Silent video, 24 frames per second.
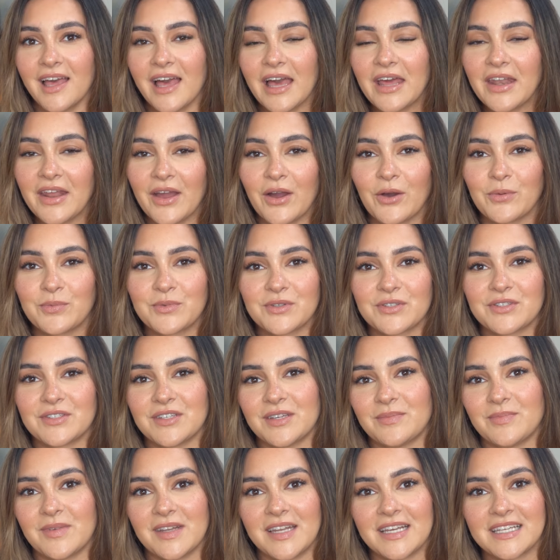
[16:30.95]
And I hope to see
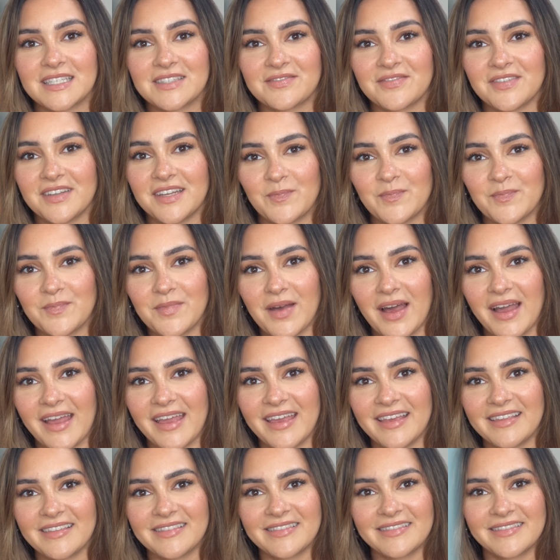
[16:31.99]
you in my next video.
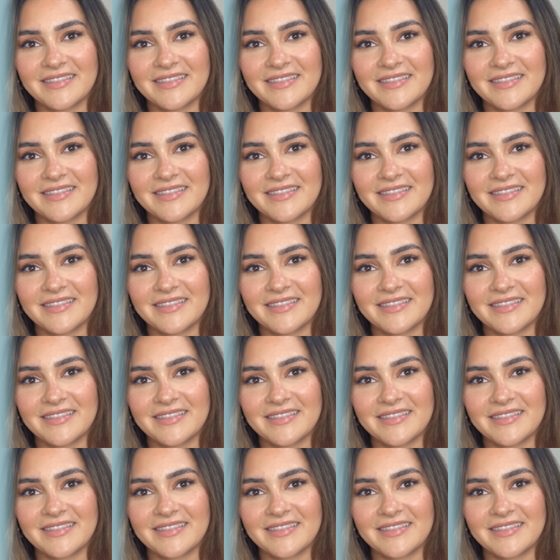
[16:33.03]
Bye.